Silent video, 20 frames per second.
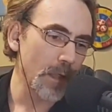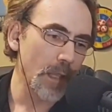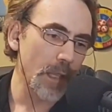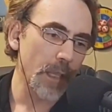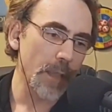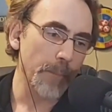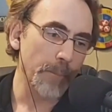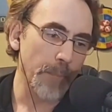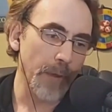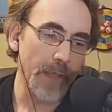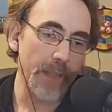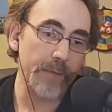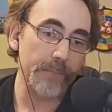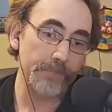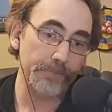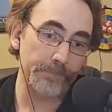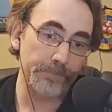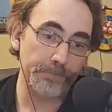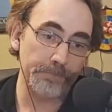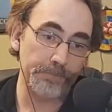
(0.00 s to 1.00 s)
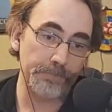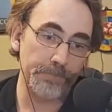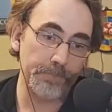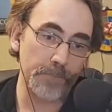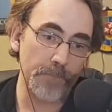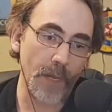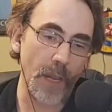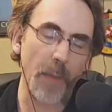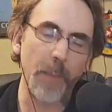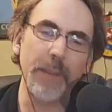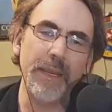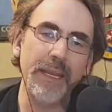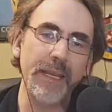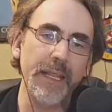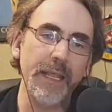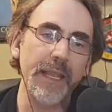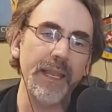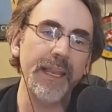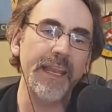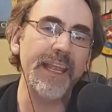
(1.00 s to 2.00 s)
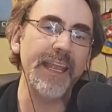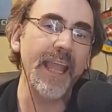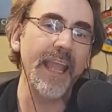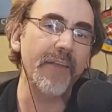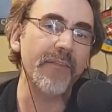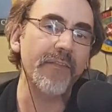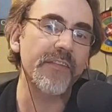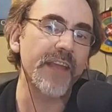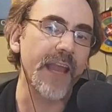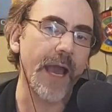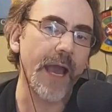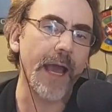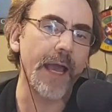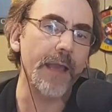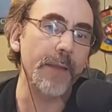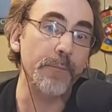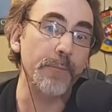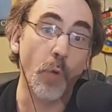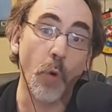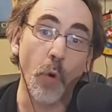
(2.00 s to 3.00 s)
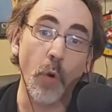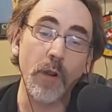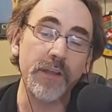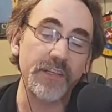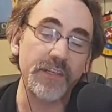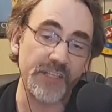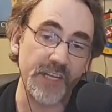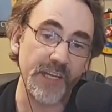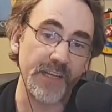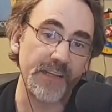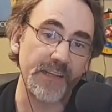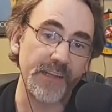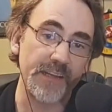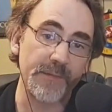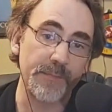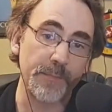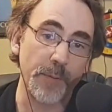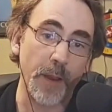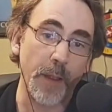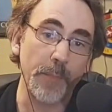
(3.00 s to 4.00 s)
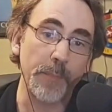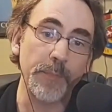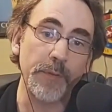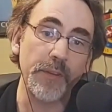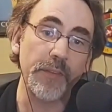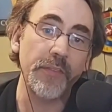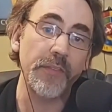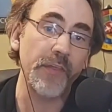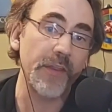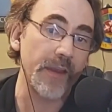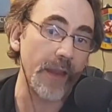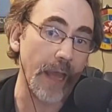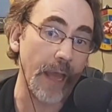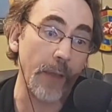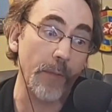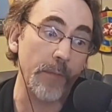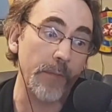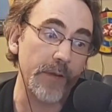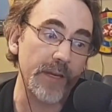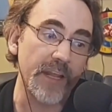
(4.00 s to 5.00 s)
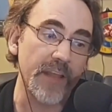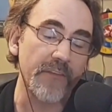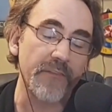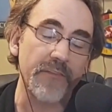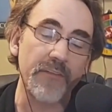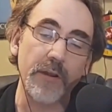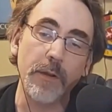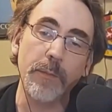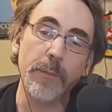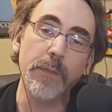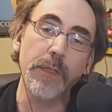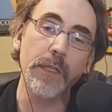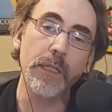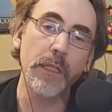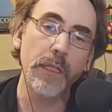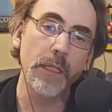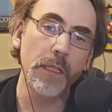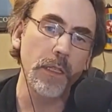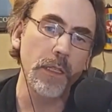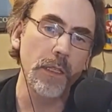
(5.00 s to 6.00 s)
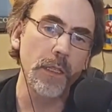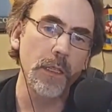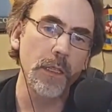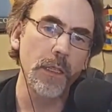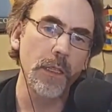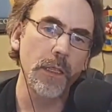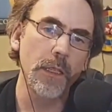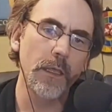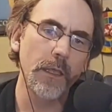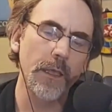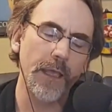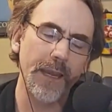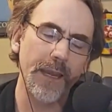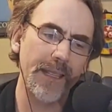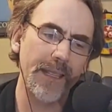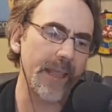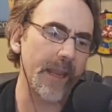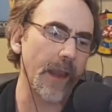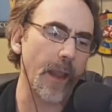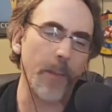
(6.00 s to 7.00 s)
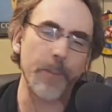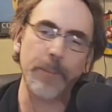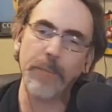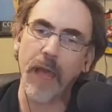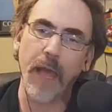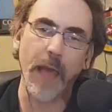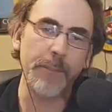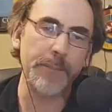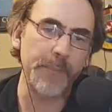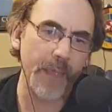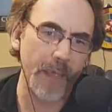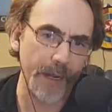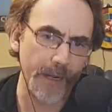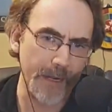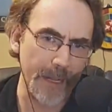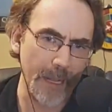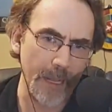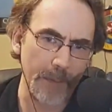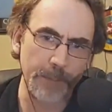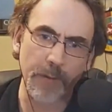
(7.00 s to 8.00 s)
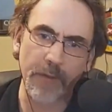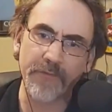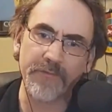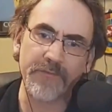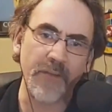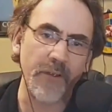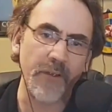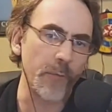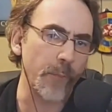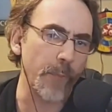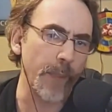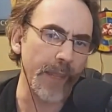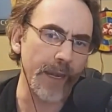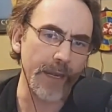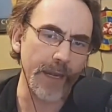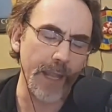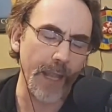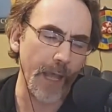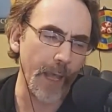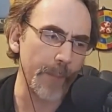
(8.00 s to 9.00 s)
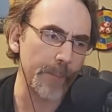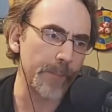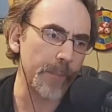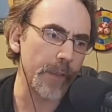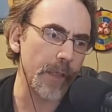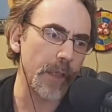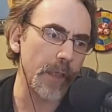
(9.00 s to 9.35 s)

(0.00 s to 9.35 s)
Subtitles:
But, I mean, again, he gave the guy more chances probably than I would have given him. And again, I'm not a cop. I've never been a cop.